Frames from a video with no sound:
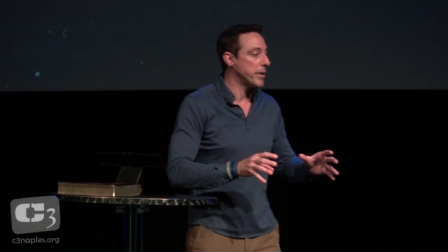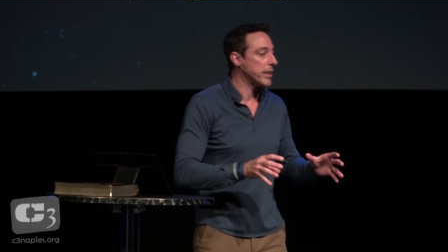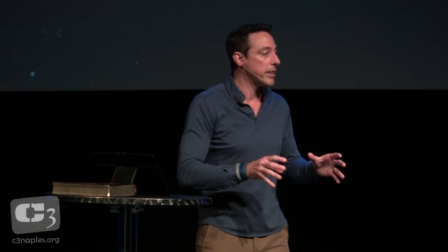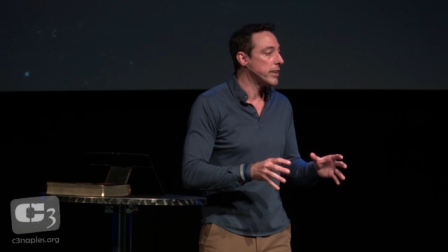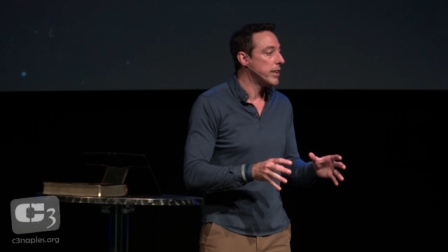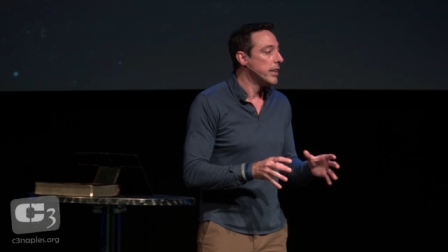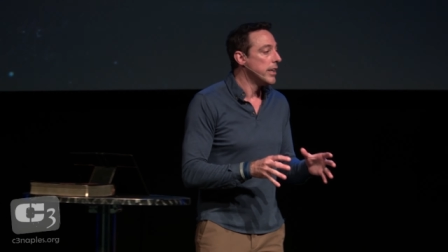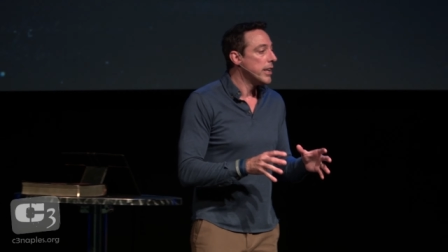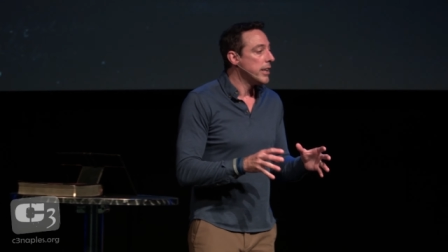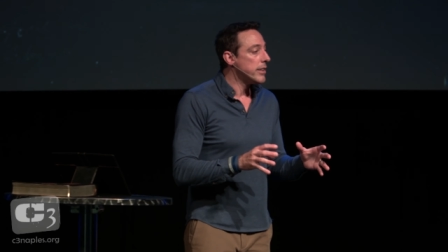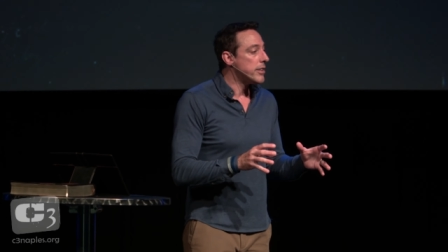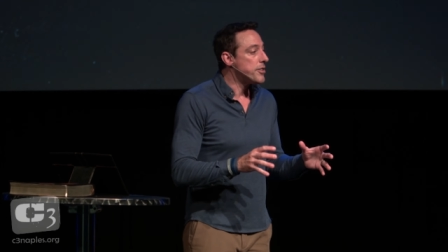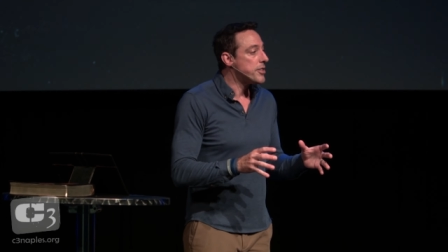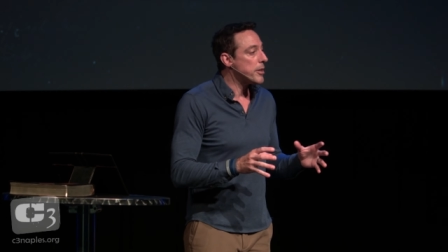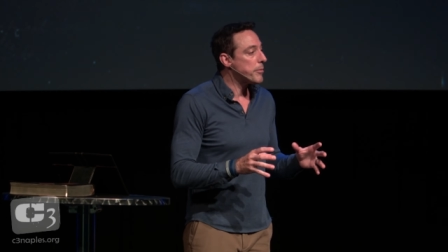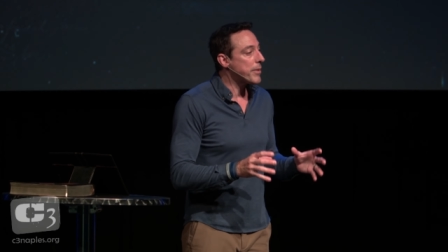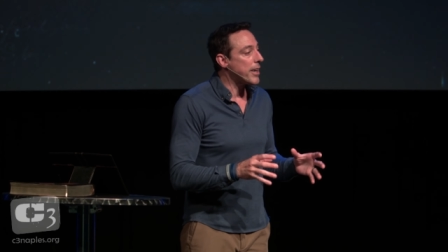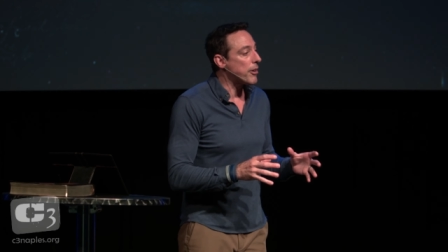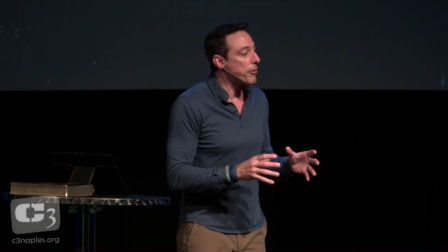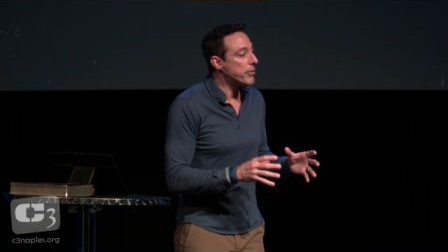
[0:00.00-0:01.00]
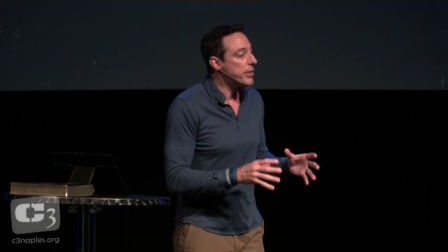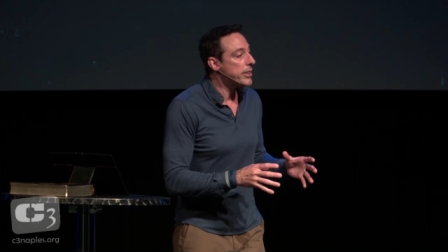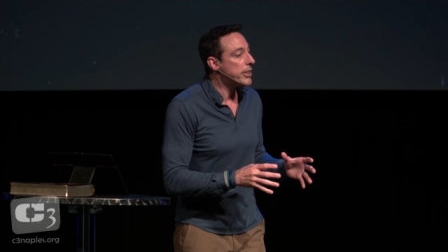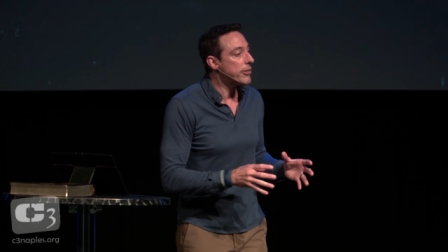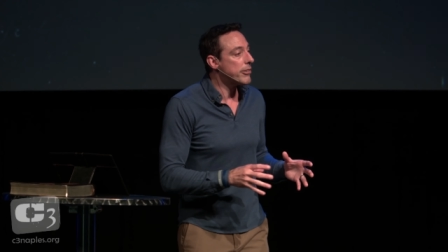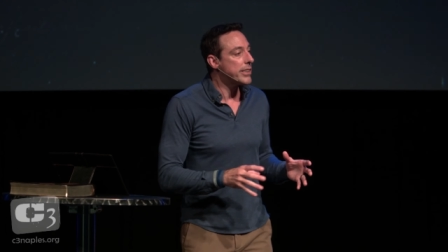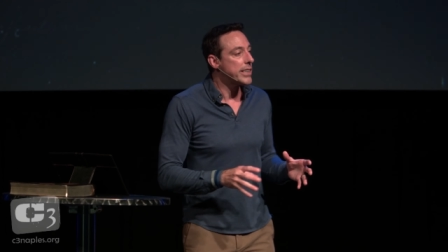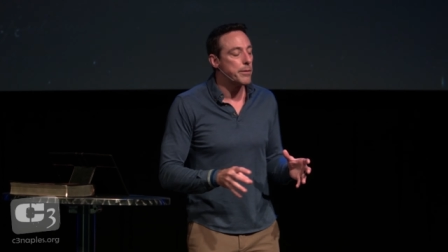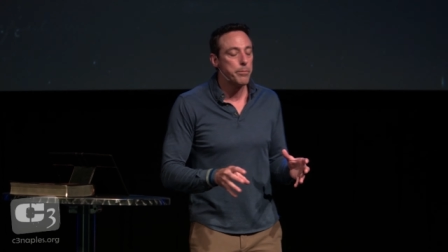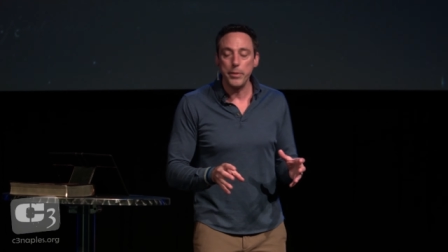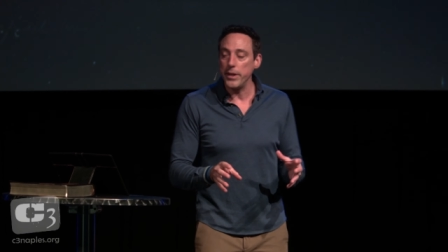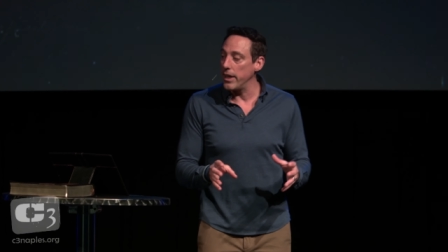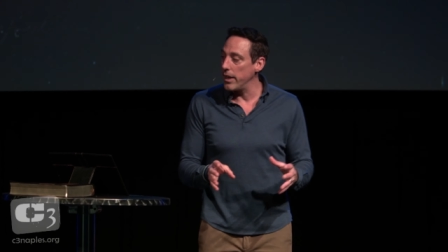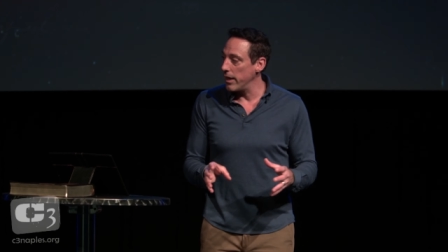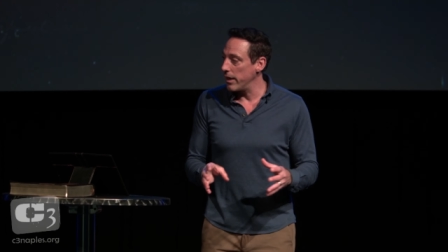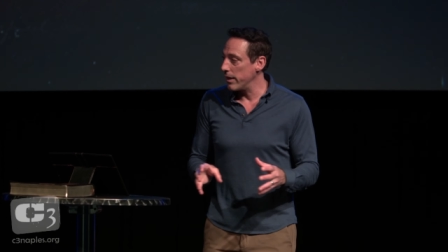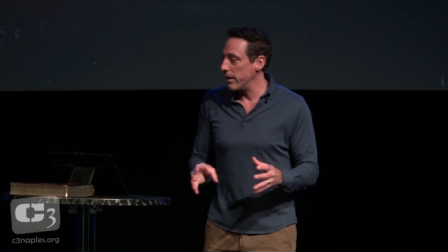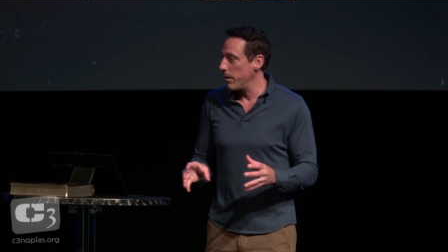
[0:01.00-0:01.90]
And the gym got really, really big.